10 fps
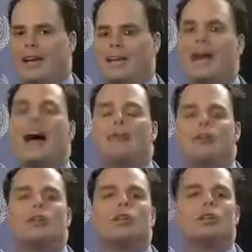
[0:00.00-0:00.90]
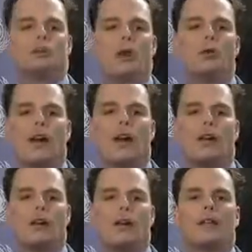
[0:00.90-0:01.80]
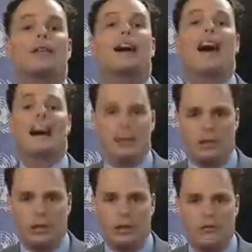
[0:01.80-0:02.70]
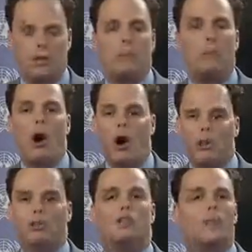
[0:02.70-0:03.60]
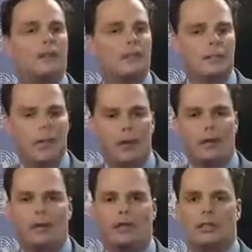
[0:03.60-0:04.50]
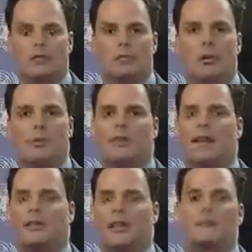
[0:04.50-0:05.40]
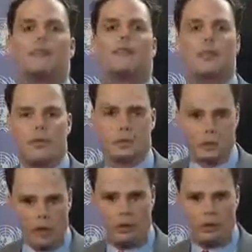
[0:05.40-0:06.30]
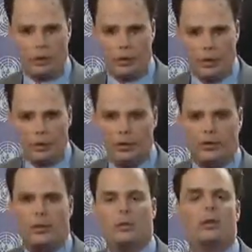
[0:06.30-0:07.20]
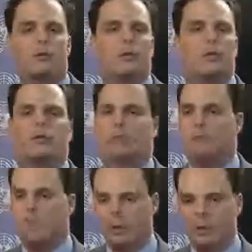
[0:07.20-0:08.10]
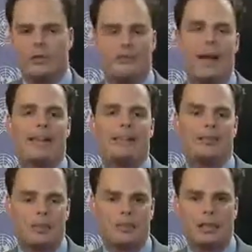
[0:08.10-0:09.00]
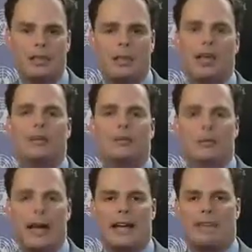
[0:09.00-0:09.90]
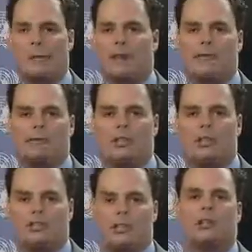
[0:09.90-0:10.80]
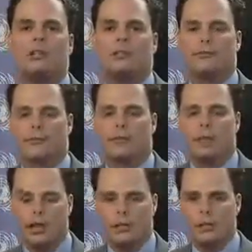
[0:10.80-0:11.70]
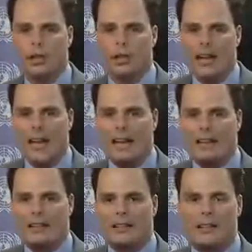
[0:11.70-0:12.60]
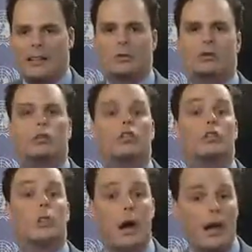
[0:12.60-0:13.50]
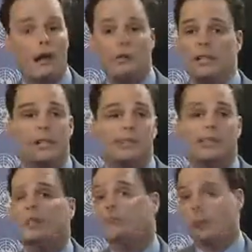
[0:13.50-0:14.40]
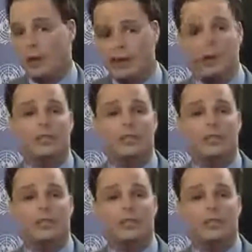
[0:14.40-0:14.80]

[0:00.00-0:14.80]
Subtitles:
And afterward, he spoke out about the irony of the appalling humanitarian need, pointing out that before the Troubles, Syria was the place where millions of Palestinian and Iraqi refugees lived for years, adding that they were treated well, even integrated